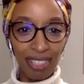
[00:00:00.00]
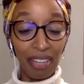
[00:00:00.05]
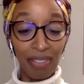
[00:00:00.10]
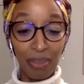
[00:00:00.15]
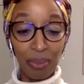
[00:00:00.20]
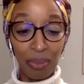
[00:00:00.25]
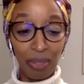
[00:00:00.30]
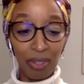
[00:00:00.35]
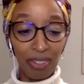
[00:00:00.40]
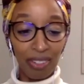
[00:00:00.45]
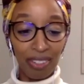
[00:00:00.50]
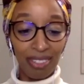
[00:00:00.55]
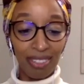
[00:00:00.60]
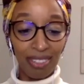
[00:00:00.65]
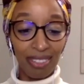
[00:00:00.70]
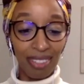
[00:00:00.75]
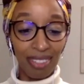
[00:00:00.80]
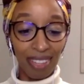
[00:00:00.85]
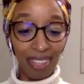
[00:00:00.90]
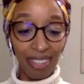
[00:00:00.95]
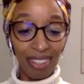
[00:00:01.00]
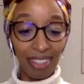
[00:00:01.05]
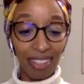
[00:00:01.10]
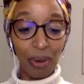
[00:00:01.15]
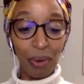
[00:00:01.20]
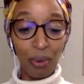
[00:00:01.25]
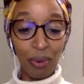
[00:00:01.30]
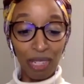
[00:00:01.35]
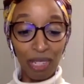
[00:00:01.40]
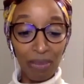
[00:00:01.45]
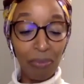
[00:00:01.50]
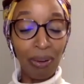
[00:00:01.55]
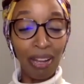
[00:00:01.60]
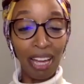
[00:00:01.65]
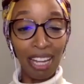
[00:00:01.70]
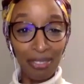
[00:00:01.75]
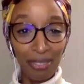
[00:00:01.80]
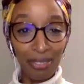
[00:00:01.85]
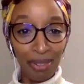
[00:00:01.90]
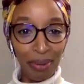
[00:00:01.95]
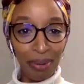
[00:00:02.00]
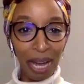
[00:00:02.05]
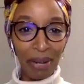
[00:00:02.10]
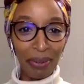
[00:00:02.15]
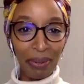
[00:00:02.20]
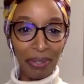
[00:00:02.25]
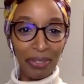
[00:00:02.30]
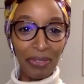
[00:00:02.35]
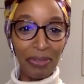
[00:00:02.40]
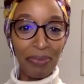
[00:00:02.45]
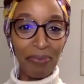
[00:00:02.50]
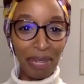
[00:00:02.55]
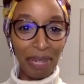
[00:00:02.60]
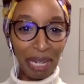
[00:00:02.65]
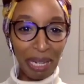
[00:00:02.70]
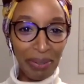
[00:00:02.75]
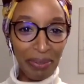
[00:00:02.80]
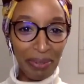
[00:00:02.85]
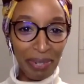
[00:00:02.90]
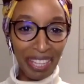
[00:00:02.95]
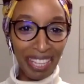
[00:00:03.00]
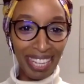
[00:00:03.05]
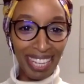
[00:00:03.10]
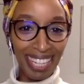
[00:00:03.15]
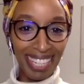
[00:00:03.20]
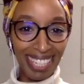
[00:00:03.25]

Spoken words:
I have to be honest, the only platform I was familiar with